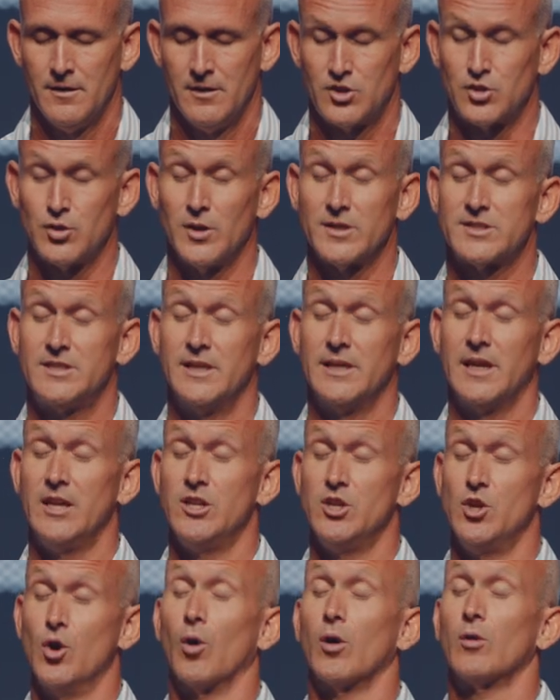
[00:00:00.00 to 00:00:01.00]
Trusting
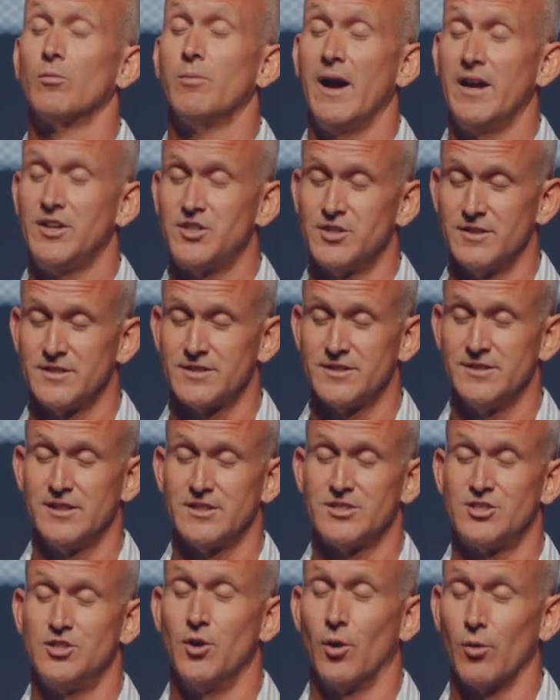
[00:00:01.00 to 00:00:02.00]
in your
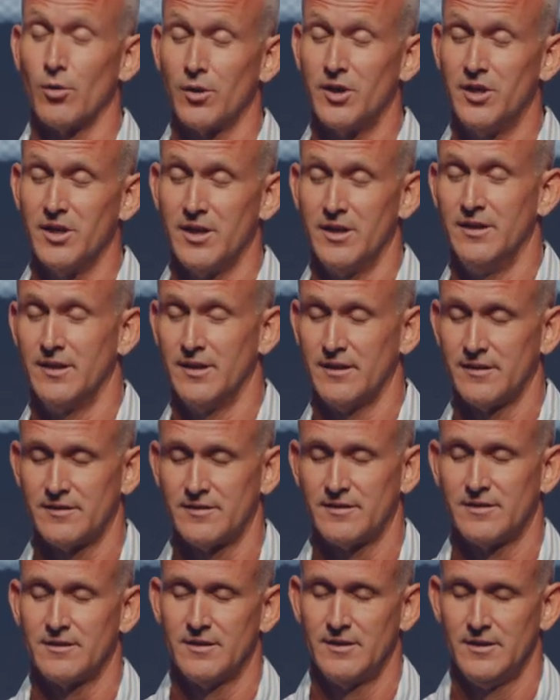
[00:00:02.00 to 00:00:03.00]
righteousness, your
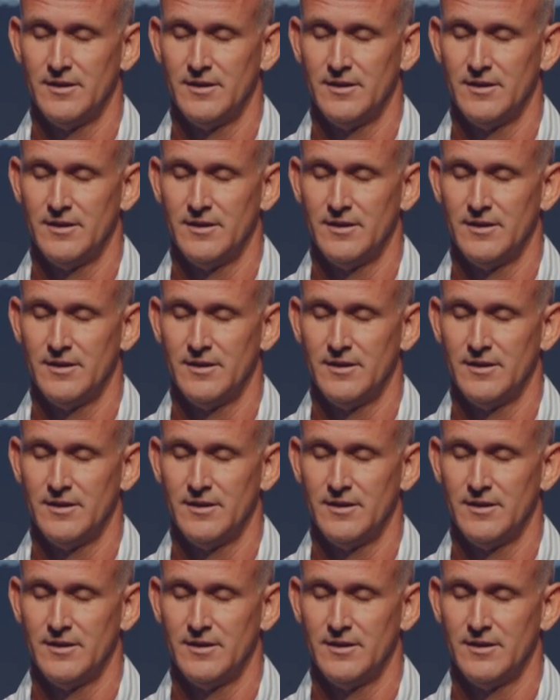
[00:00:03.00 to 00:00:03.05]
goodness.